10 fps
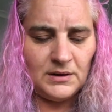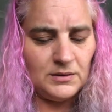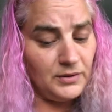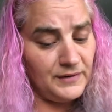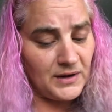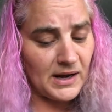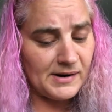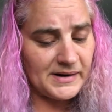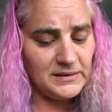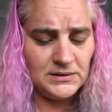Good evening,
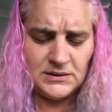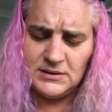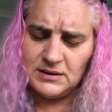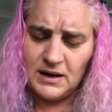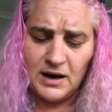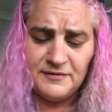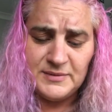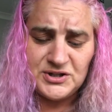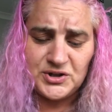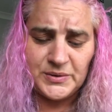Harry. I've
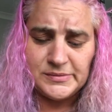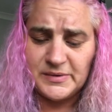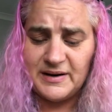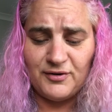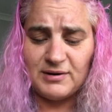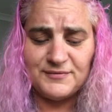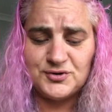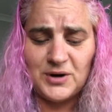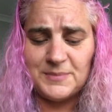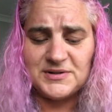missed you. Whenever I've
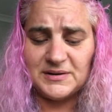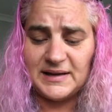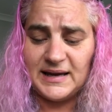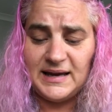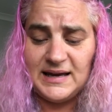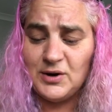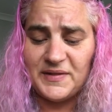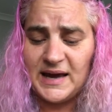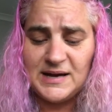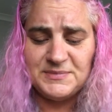dropped in on the
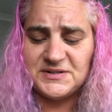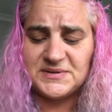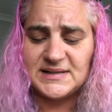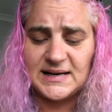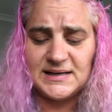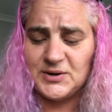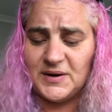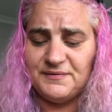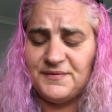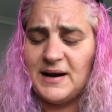headmistress lately, your
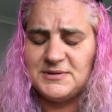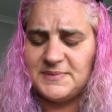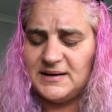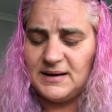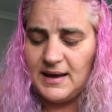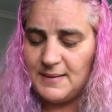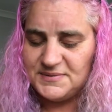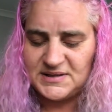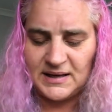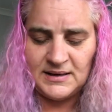frame's been
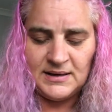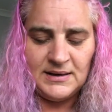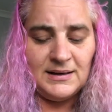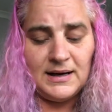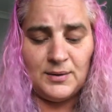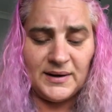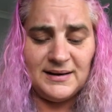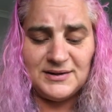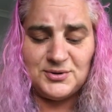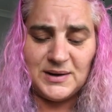empty. Ah, well,
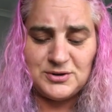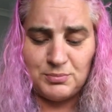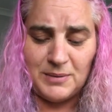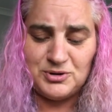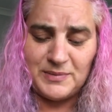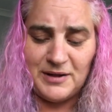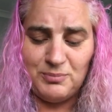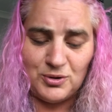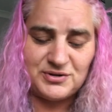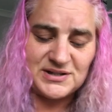I do like to pop into my other
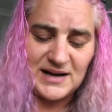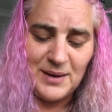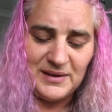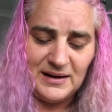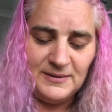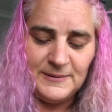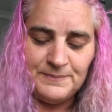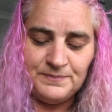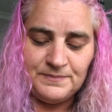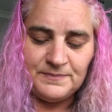portraits now and then.
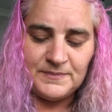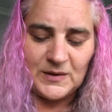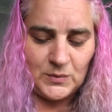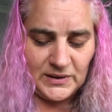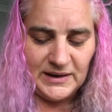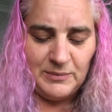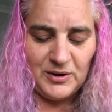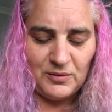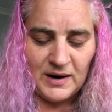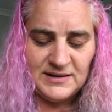Will he be
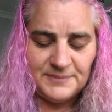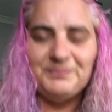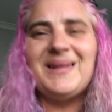all right?